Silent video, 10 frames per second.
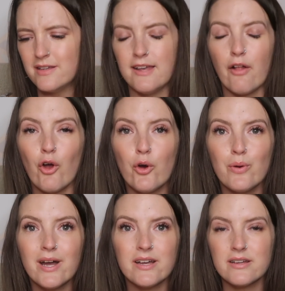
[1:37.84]

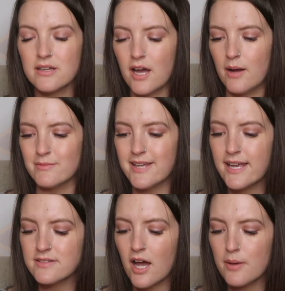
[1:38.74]
yellow
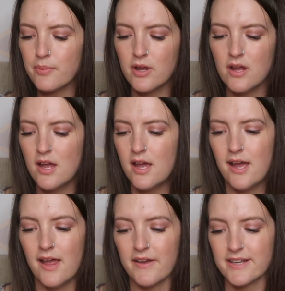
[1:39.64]
tank top.
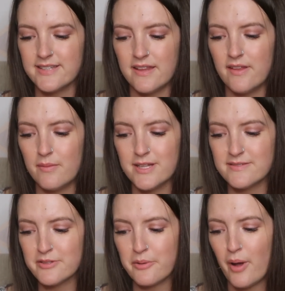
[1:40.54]
Like I said, I mean,
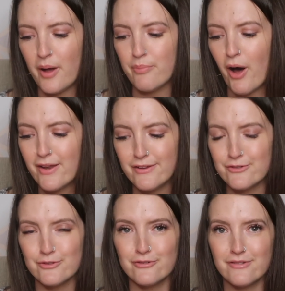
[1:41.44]
this is a
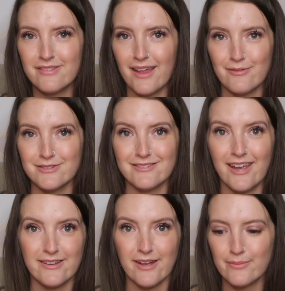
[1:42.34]
bodysuit that was a
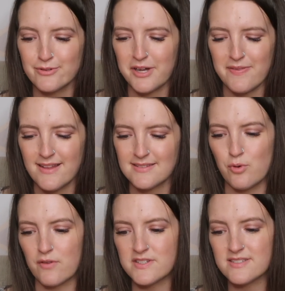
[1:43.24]
tank top. So again, that's
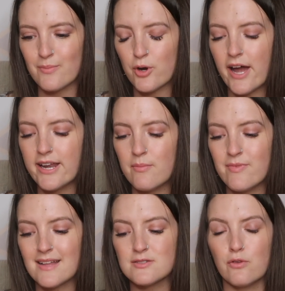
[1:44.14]
more of a summer item.
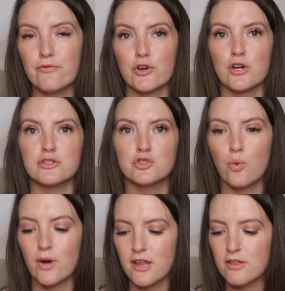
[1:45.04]
That sold for
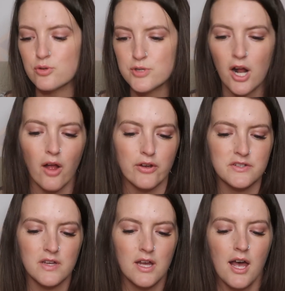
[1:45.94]

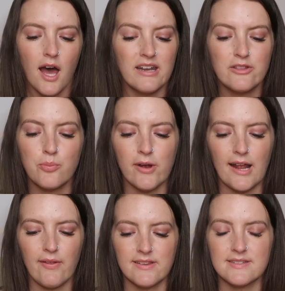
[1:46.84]
$23. Another brand
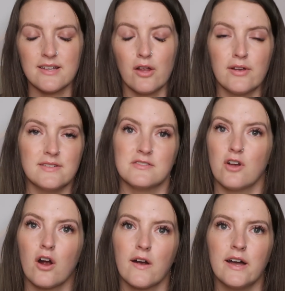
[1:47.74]
I like to sell is
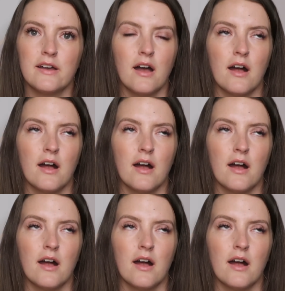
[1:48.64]
Zara.